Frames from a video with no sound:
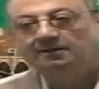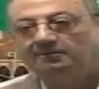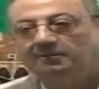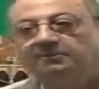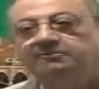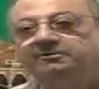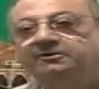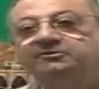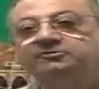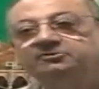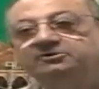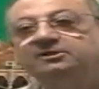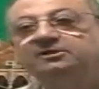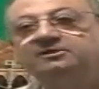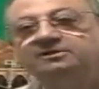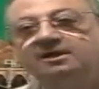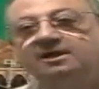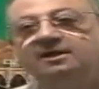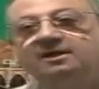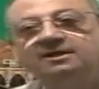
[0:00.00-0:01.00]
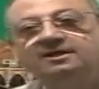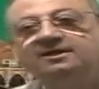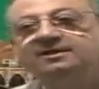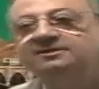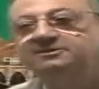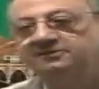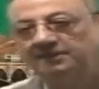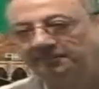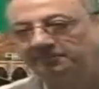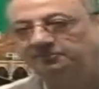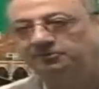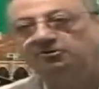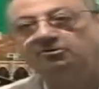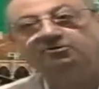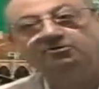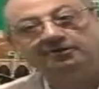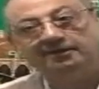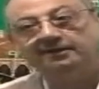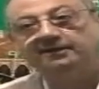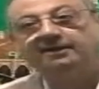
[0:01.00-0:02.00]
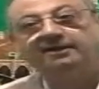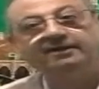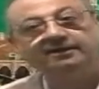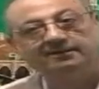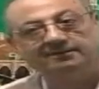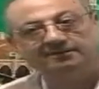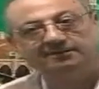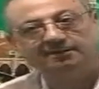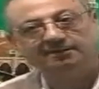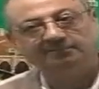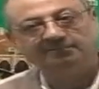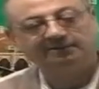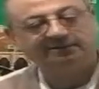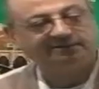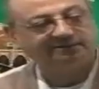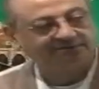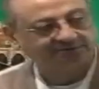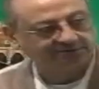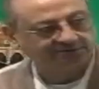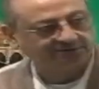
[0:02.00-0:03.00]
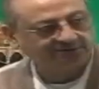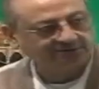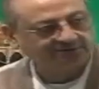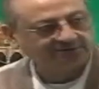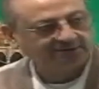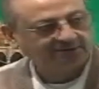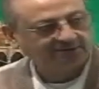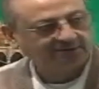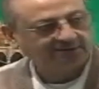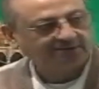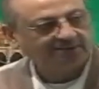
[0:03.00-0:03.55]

But when you say Ta'al, it's absolutely correct, huh, brothers and sisters.